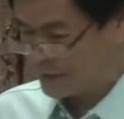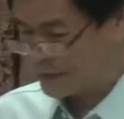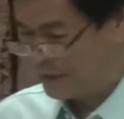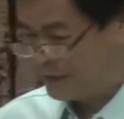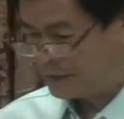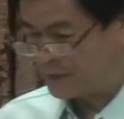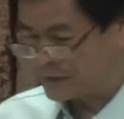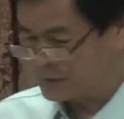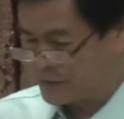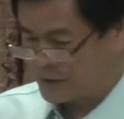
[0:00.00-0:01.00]
that it
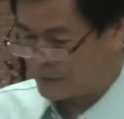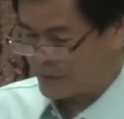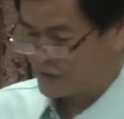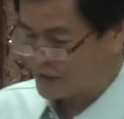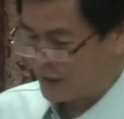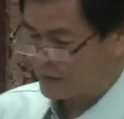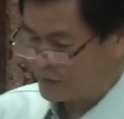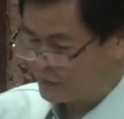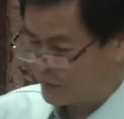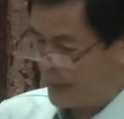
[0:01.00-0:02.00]
has become a
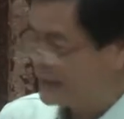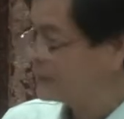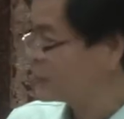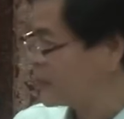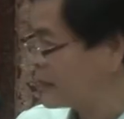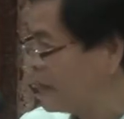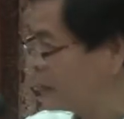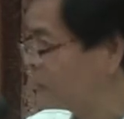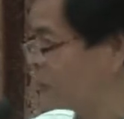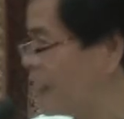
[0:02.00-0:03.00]
sacrifice, a
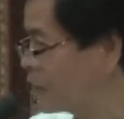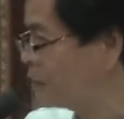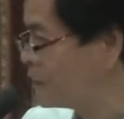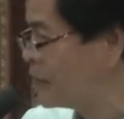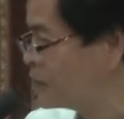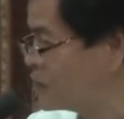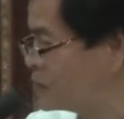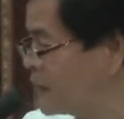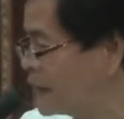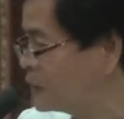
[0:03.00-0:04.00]
kind of sacrifice to
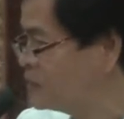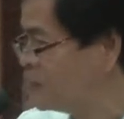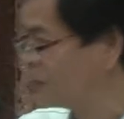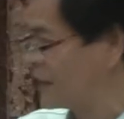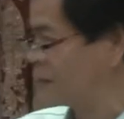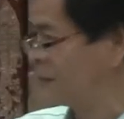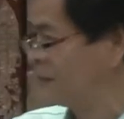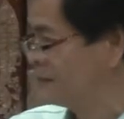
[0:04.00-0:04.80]
follow Jesus.